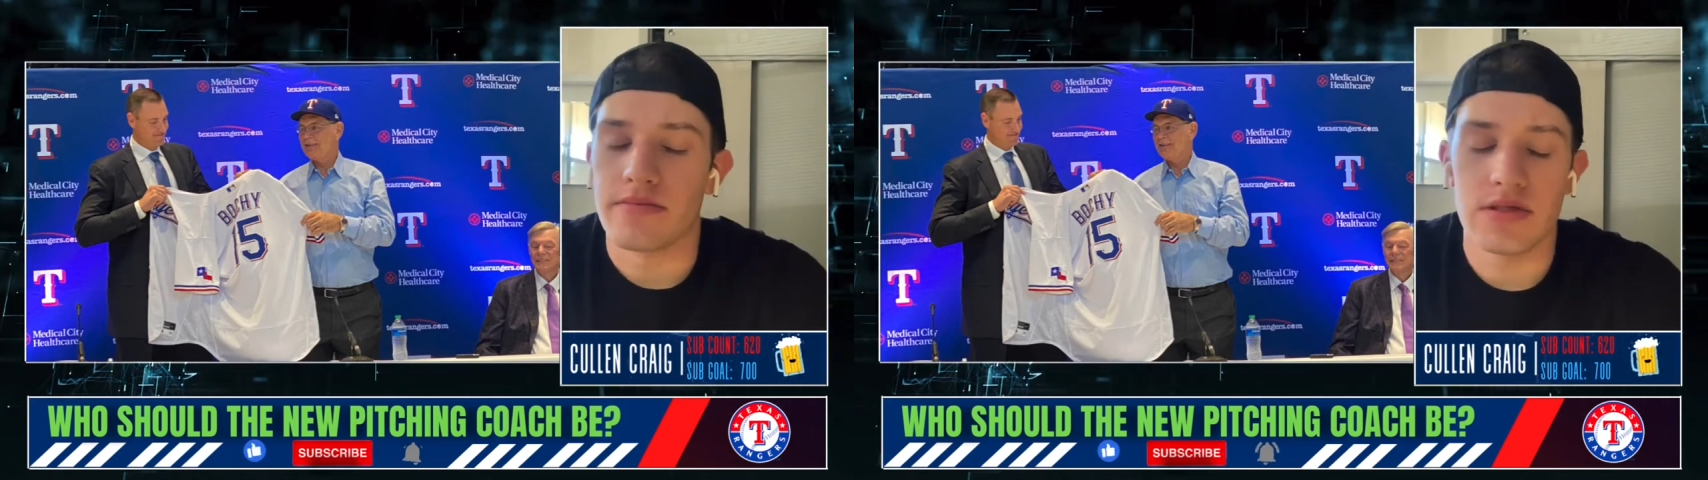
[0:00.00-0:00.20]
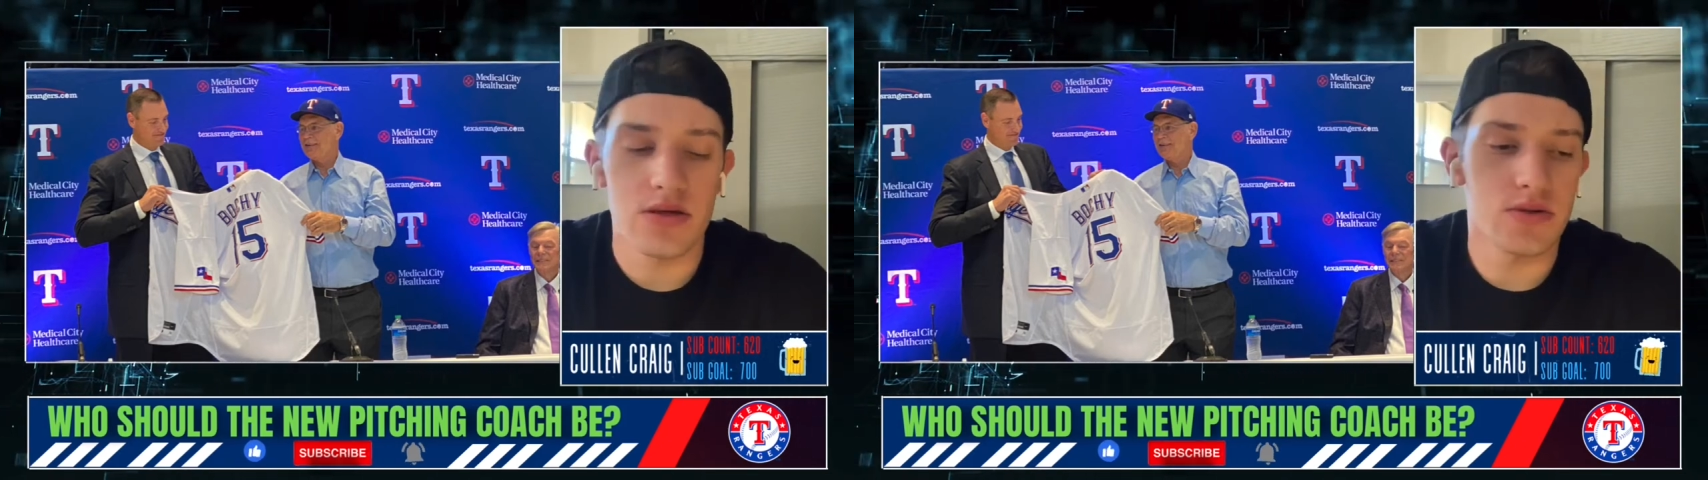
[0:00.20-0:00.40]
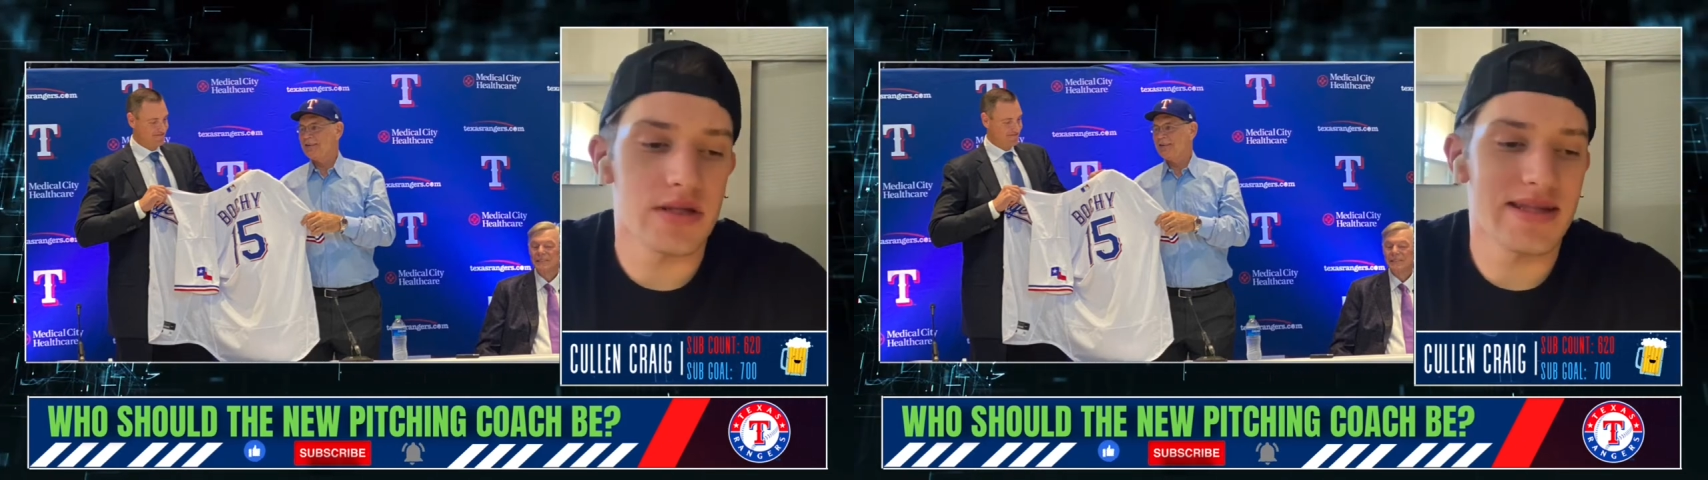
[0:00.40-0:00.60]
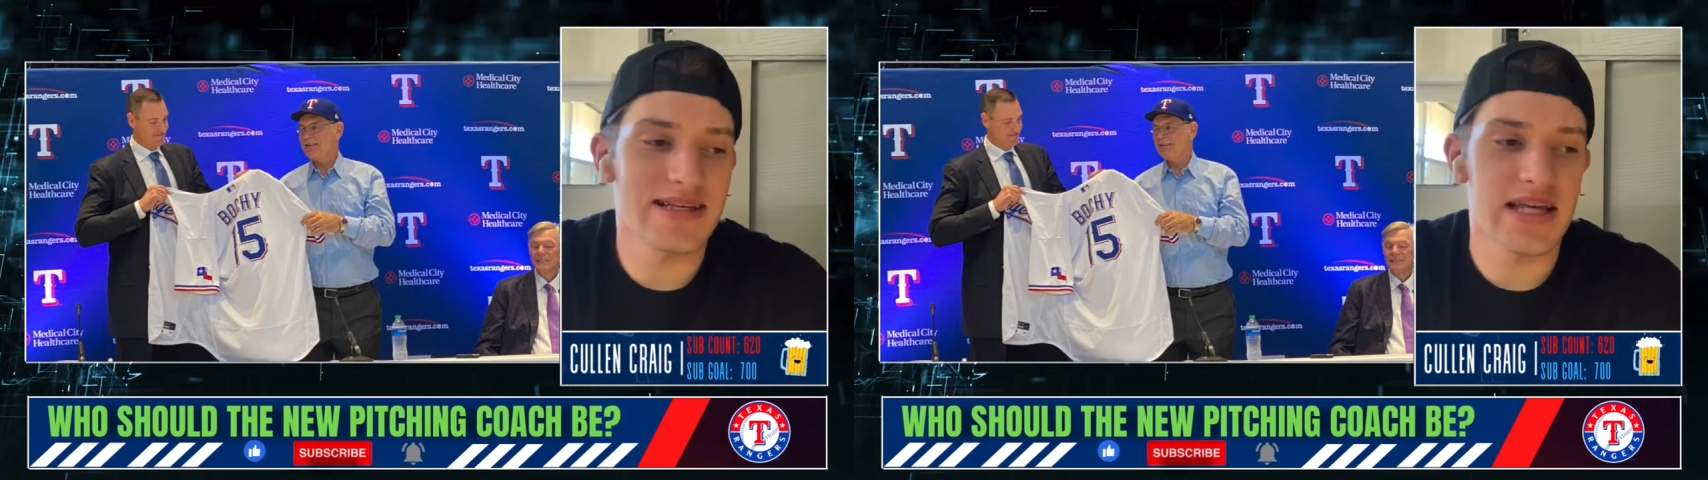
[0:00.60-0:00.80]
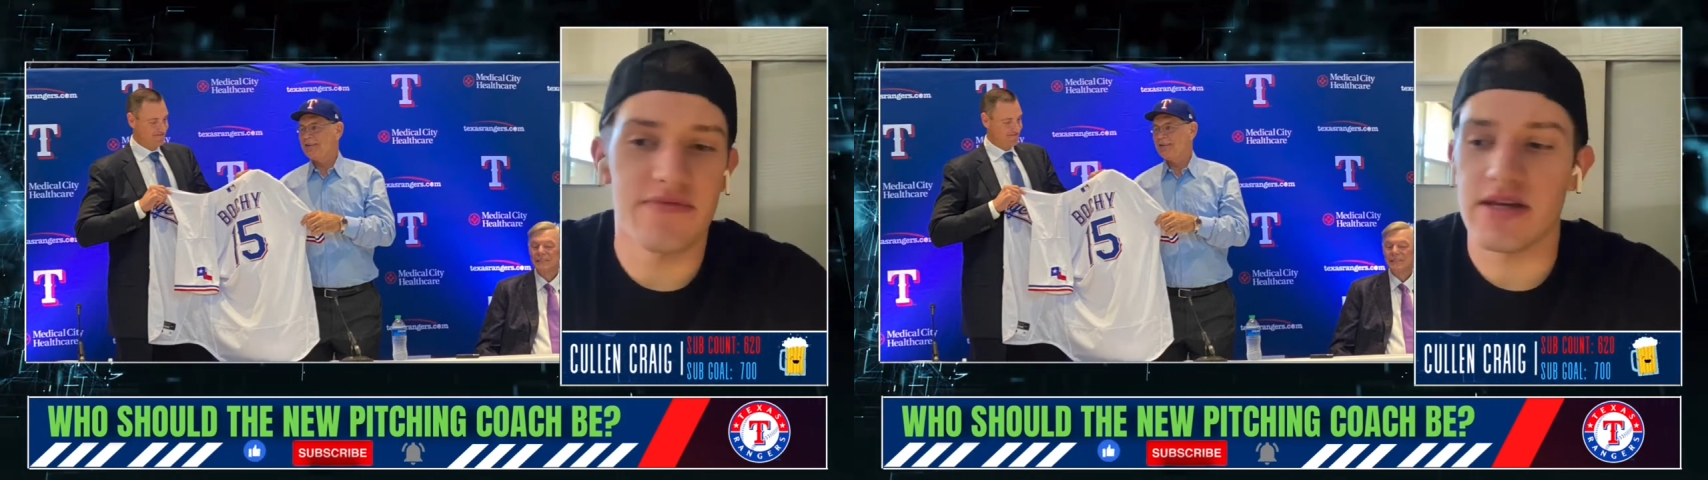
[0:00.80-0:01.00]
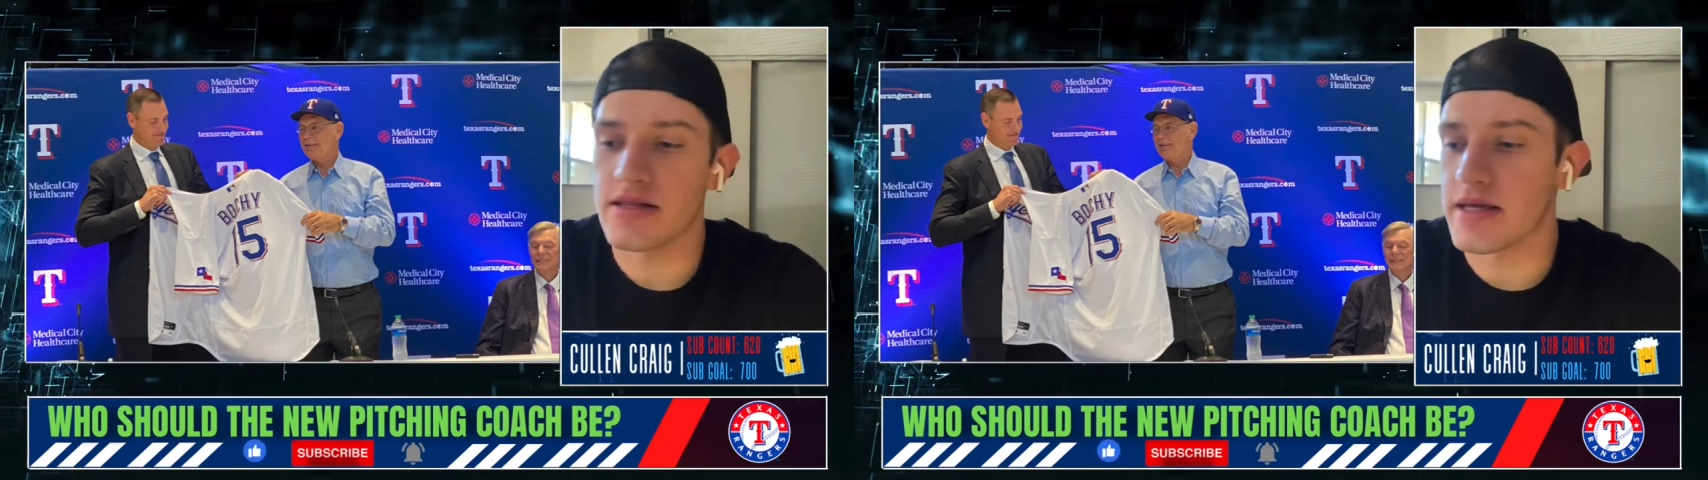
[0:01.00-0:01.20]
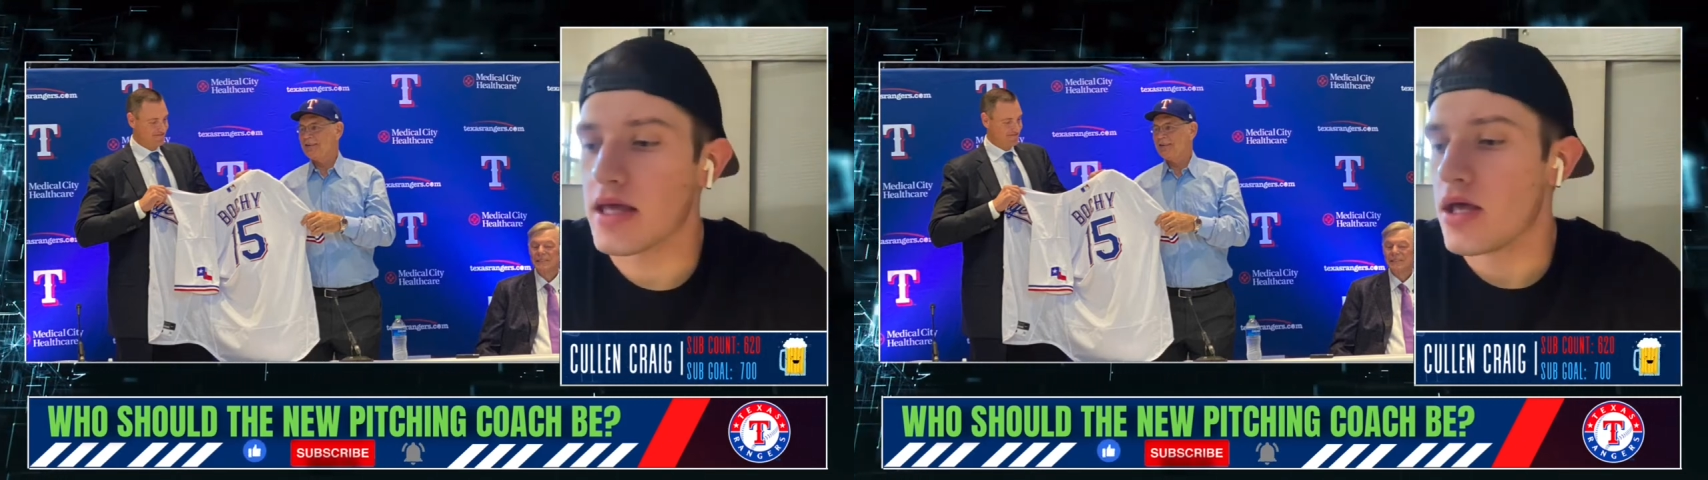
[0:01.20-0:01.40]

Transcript: So things have to click.